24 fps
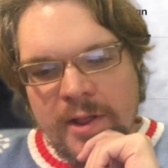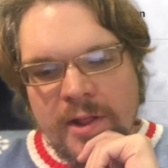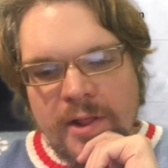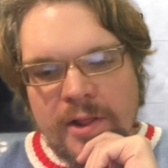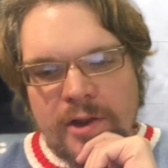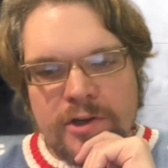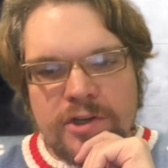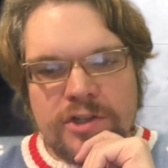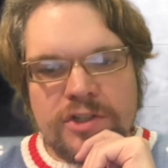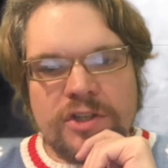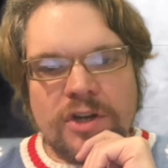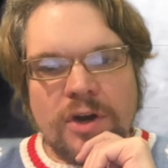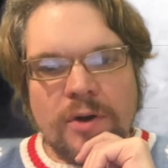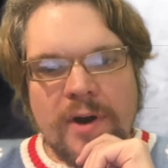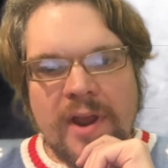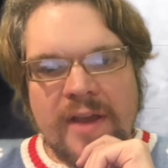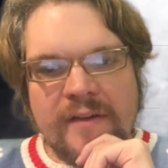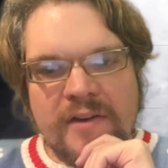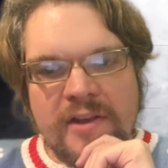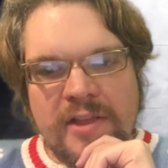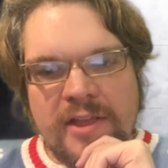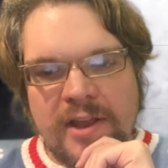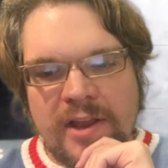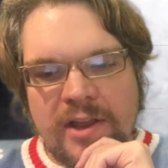They're just throwing
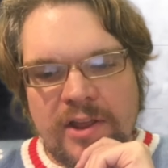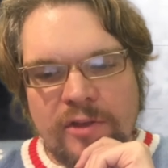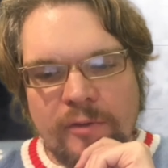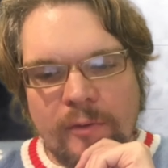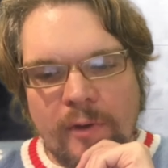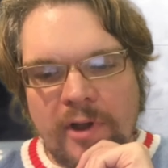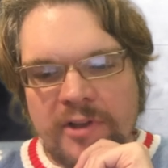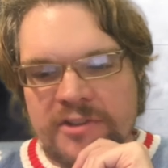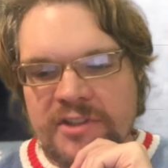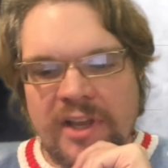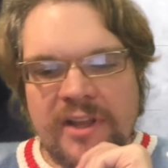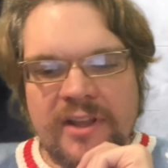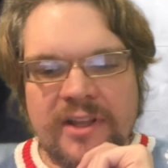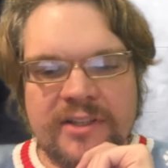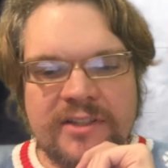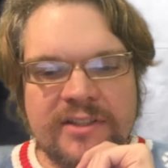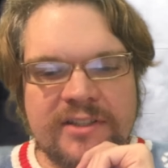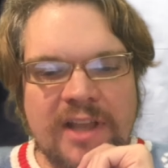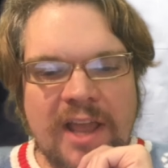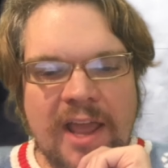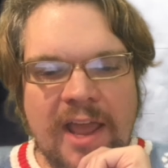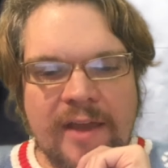everything at the wall, saying this is